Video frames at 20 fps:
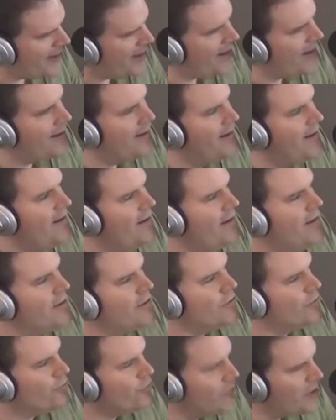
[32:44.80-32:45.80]
that.
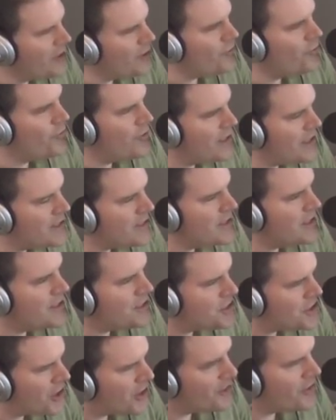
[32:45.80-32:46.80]
The real reason
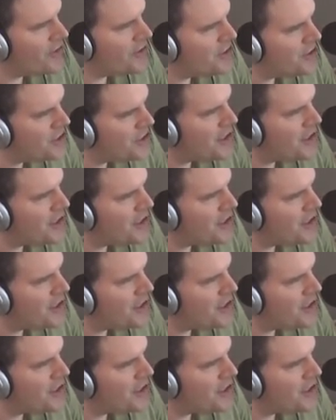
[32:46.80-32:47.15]
that Charlie